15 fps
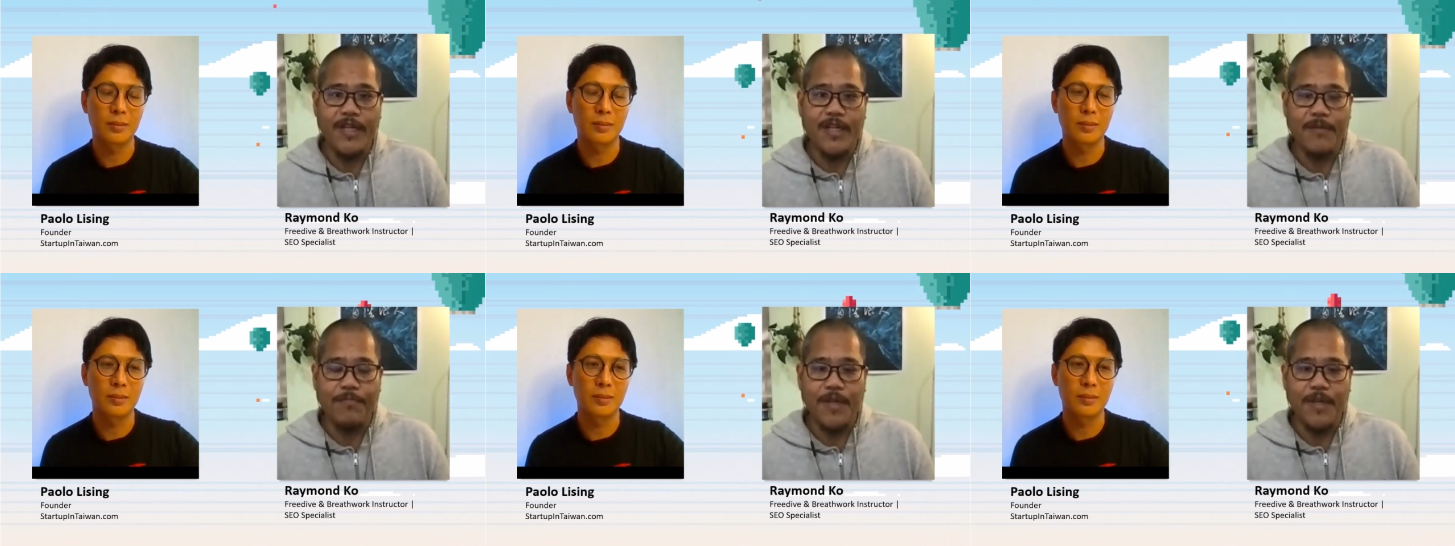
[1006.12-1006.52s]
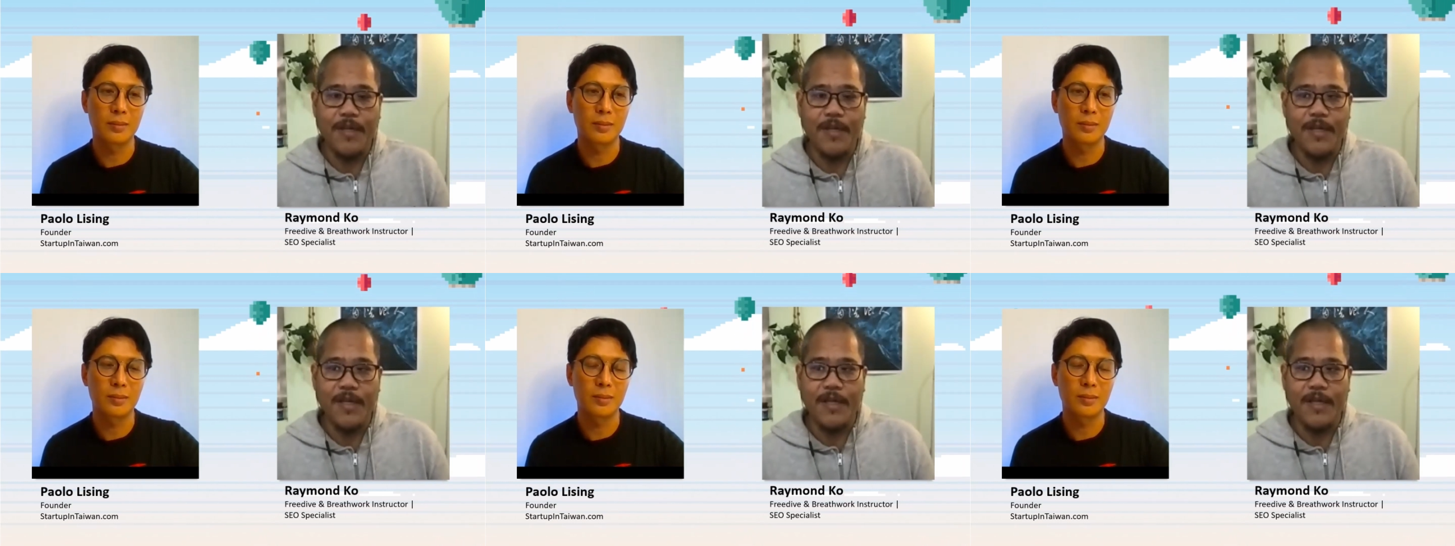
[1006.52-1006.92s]
Speaker 1: to
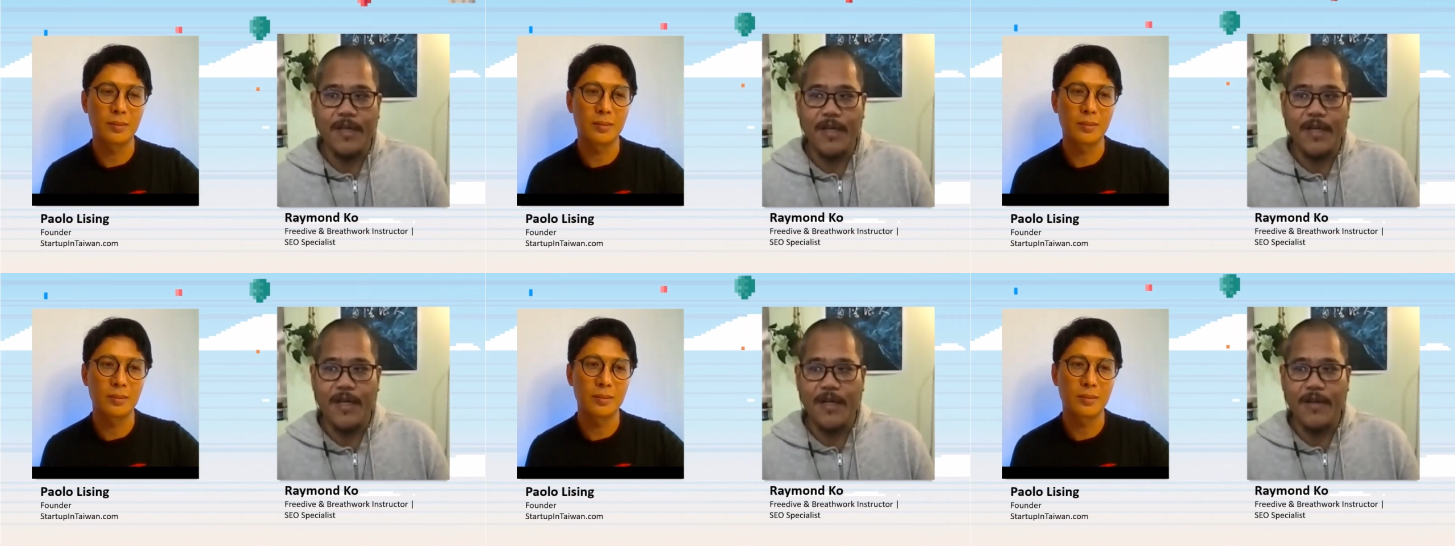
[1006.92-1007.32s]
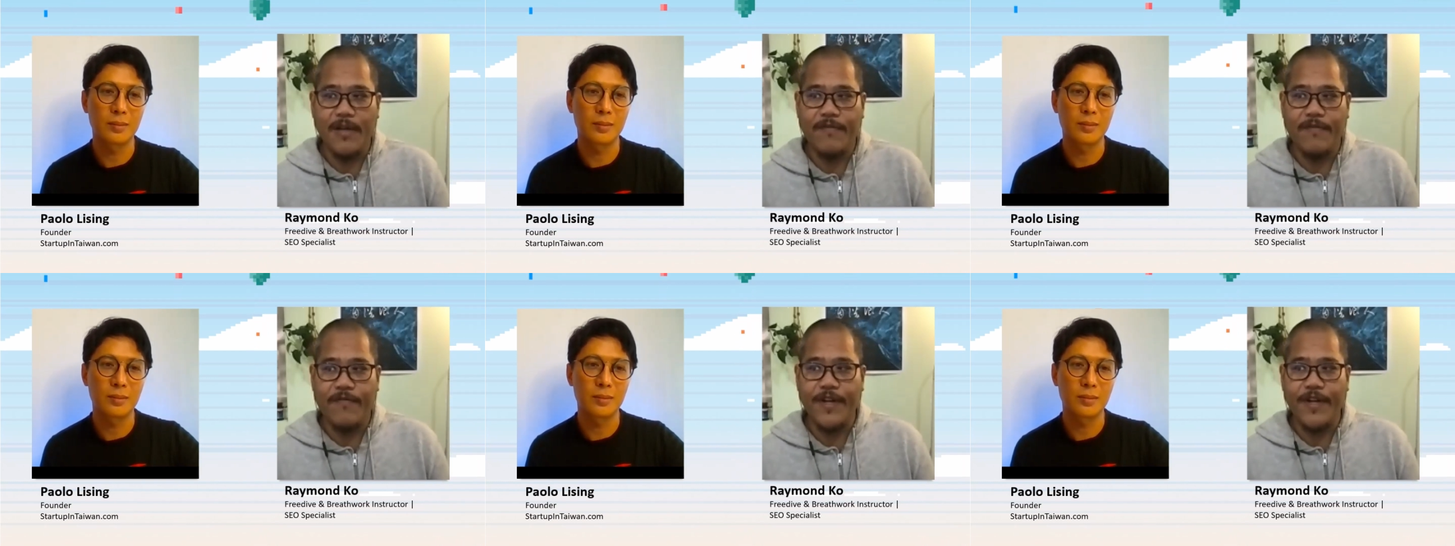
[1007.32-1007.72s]
be a
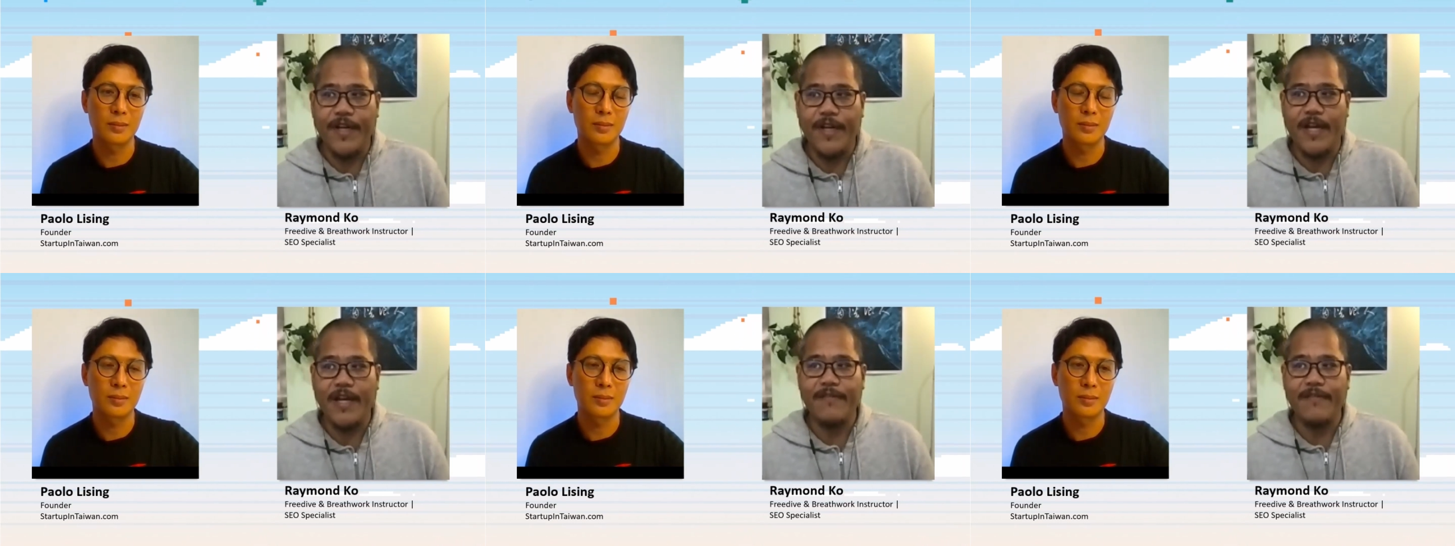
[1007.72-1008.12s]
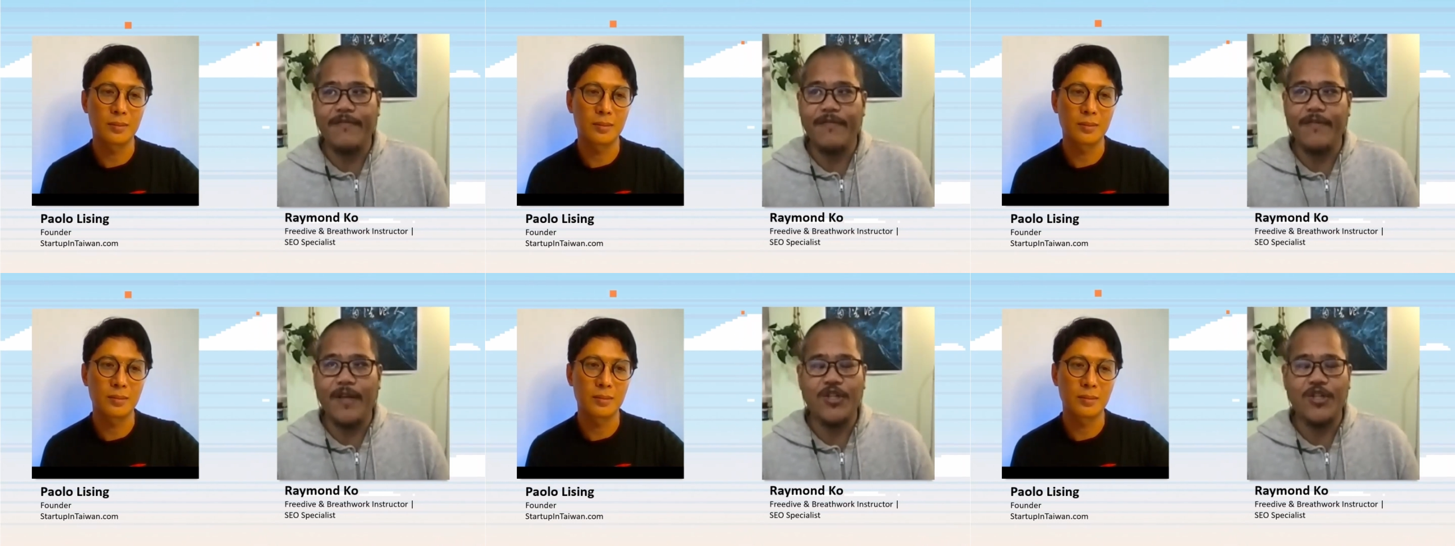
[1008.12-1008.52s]
free dive,
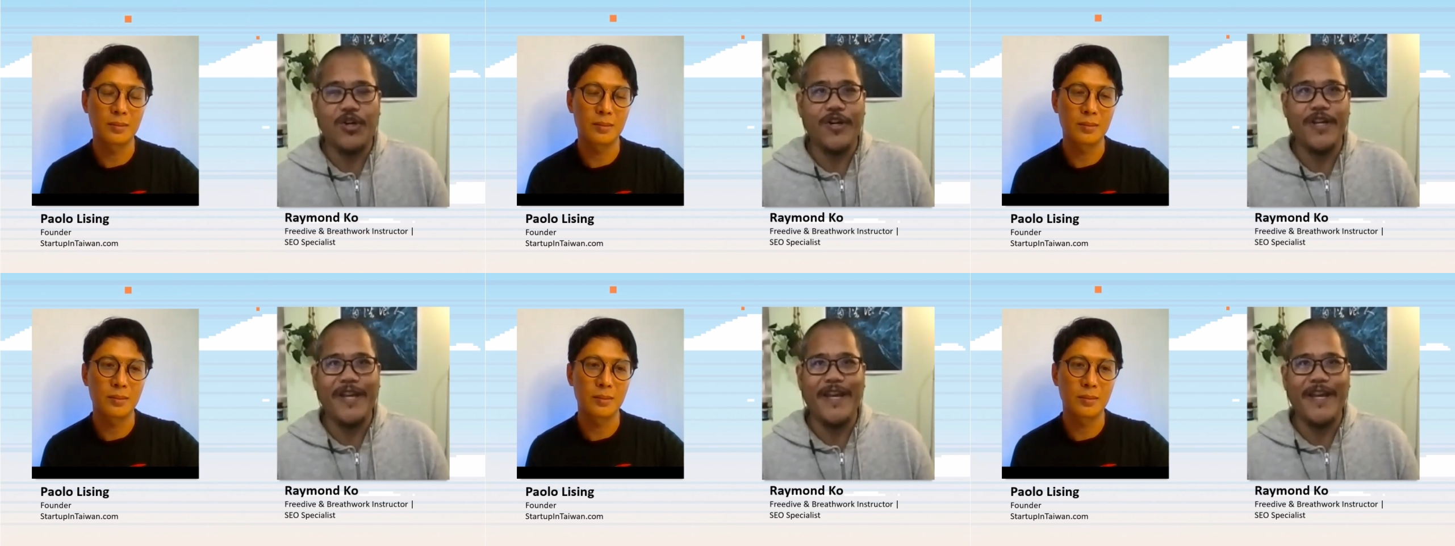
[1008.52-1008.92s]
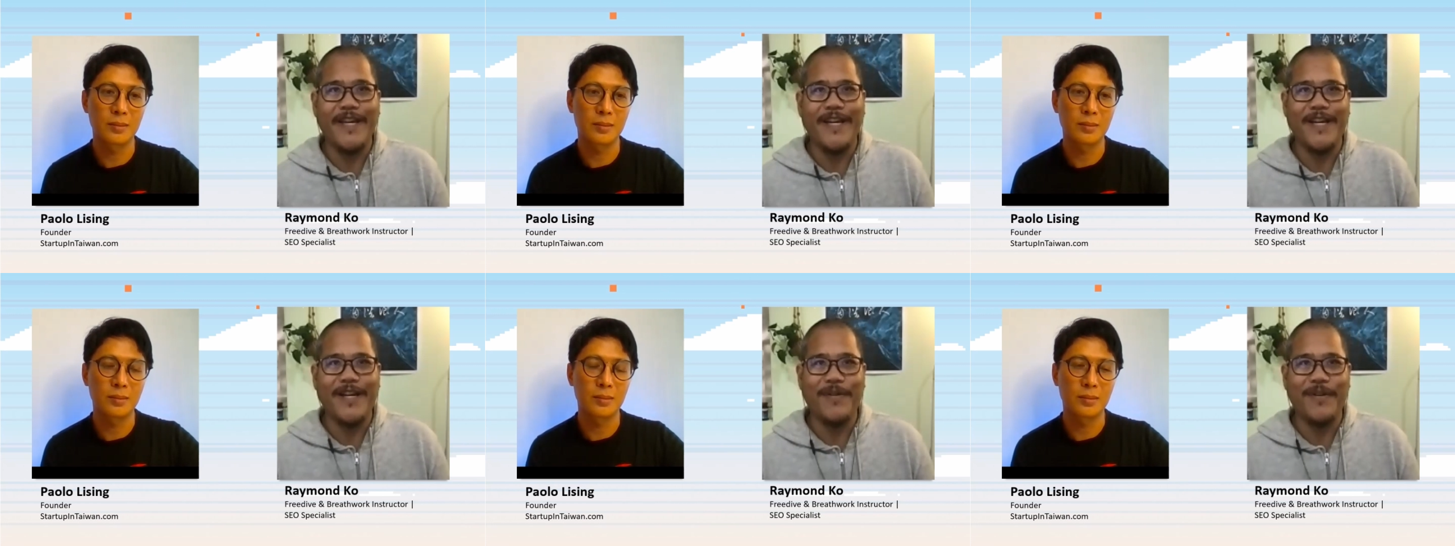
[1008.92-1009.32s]
uh, sorry, a
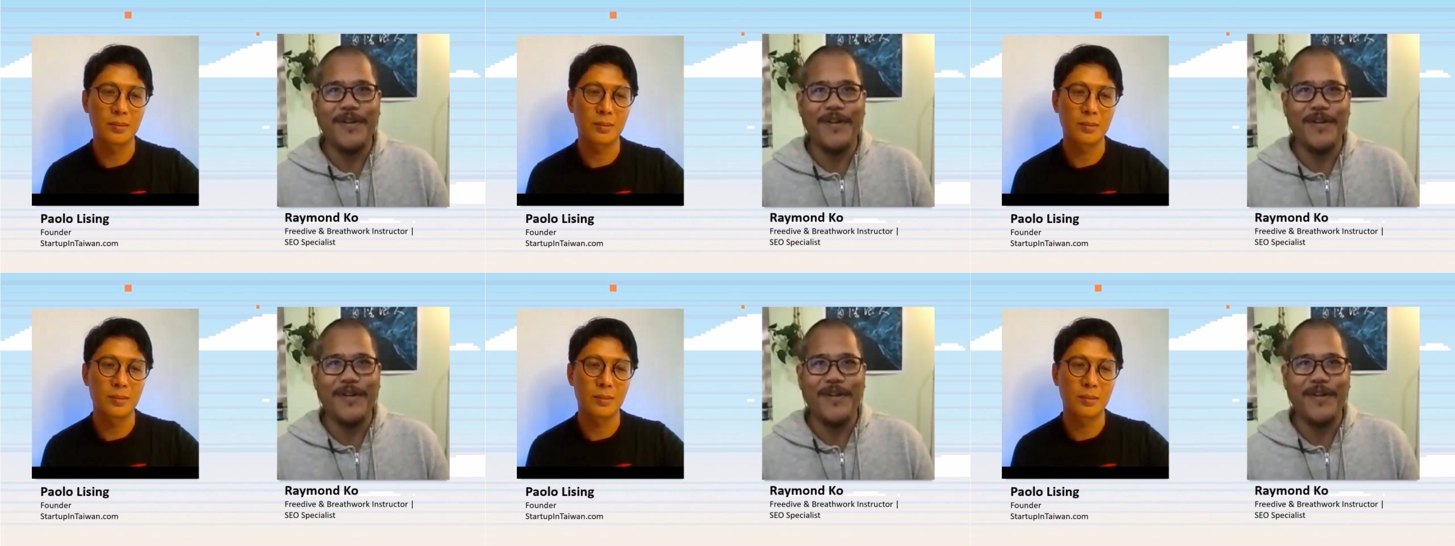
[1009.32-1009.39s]
uh,